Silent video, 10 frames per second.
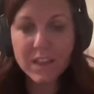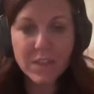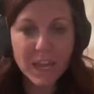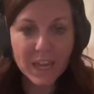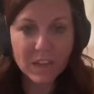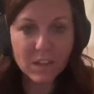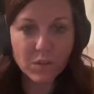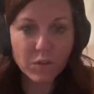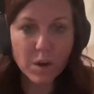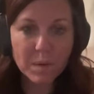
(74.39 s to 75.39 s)
thing
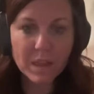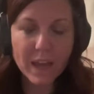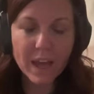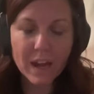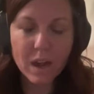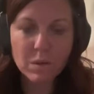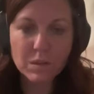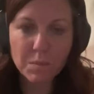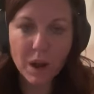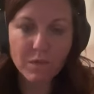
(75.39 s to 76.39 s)
confirming that I was
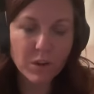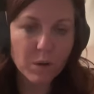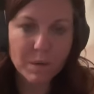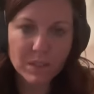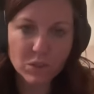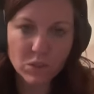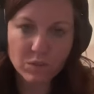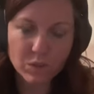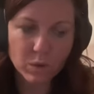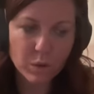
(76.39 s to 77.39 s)
a prophet or a messenger
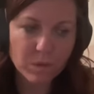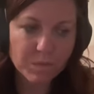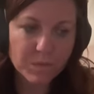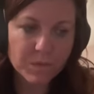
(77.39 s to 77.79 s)
of the Lord,